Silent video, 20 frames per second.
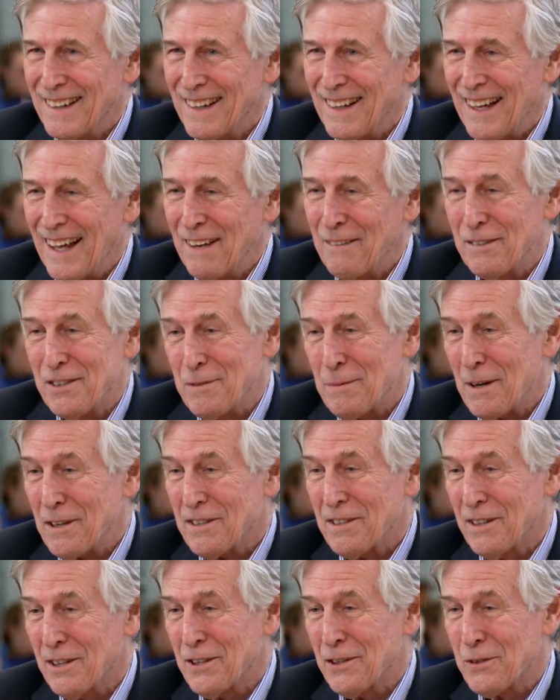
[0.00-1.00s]
And
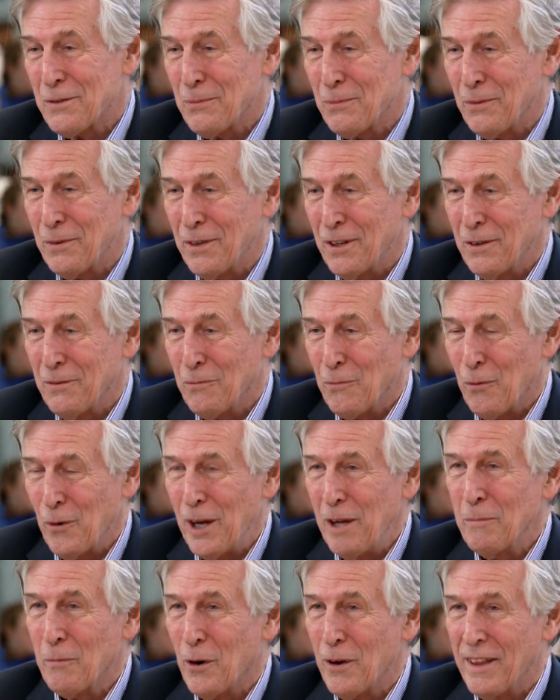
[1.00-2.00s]
especially because
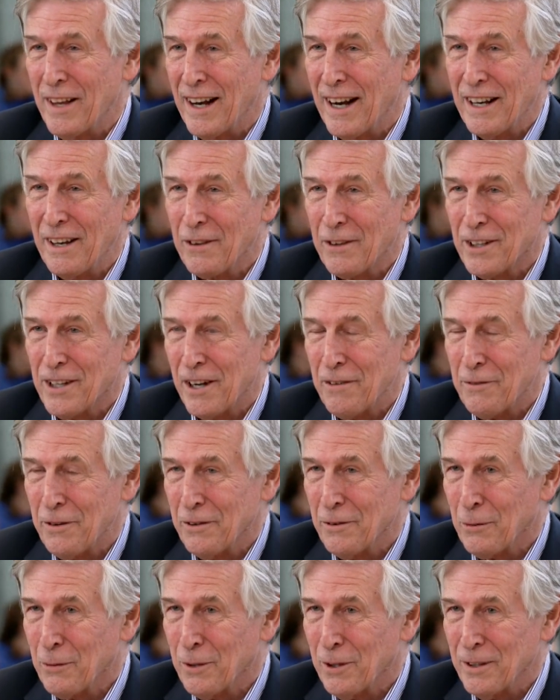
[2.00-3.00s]
we more than any other
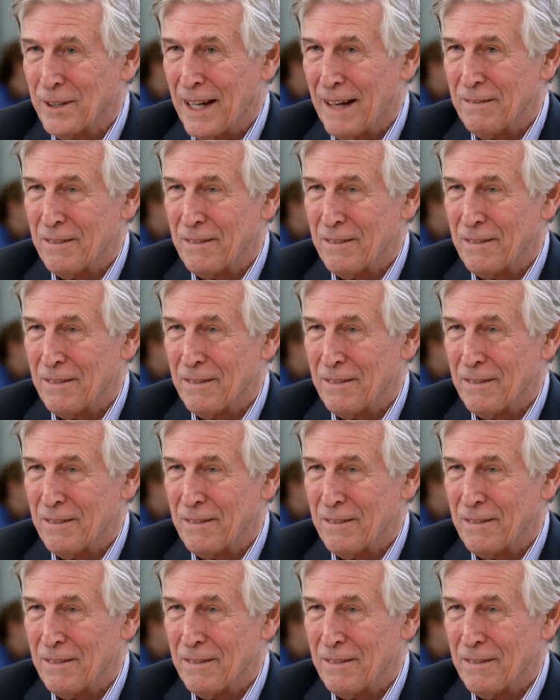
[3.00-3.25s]
country in the world